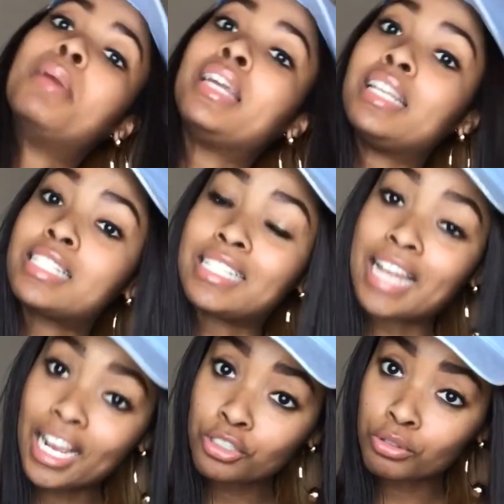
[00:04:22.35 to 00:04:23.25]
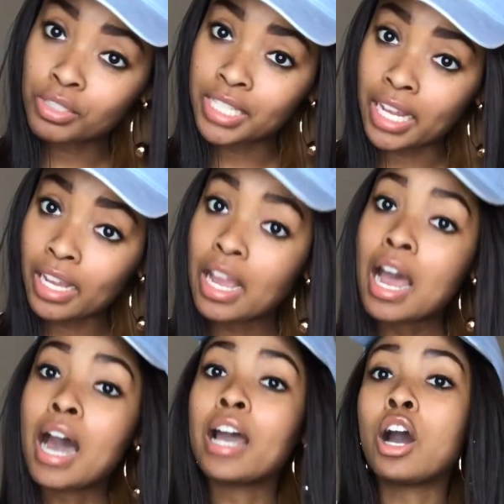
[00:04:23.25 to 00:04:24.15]
in its natural state,
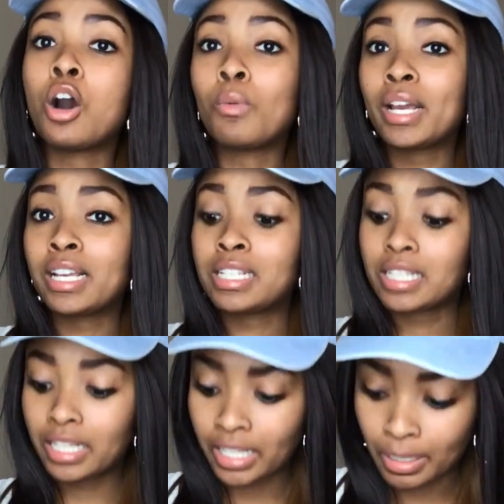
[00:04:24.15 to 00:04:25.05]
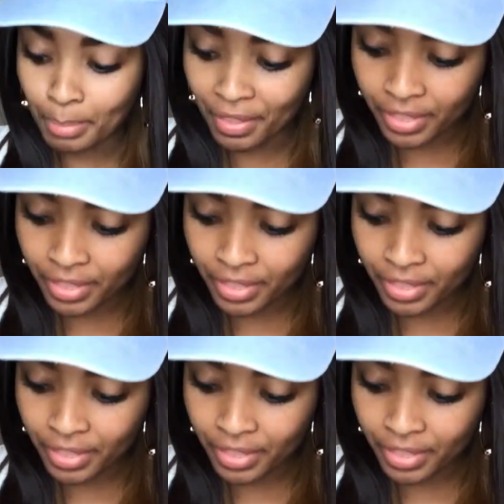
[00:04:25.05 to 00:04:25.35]
I always keep